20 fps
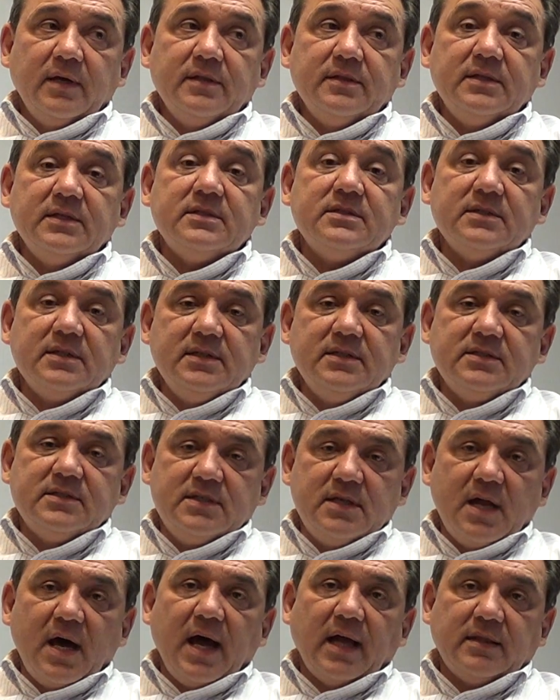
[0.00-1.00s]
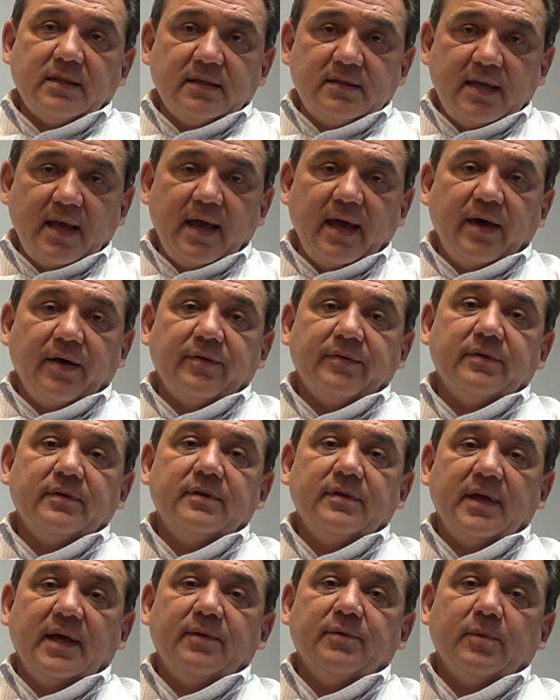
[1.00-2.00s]
This is not the town
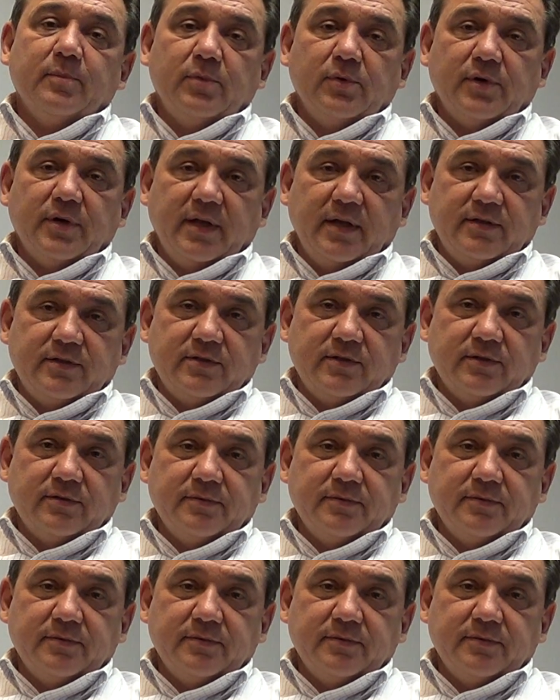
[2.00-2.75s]
they were born into.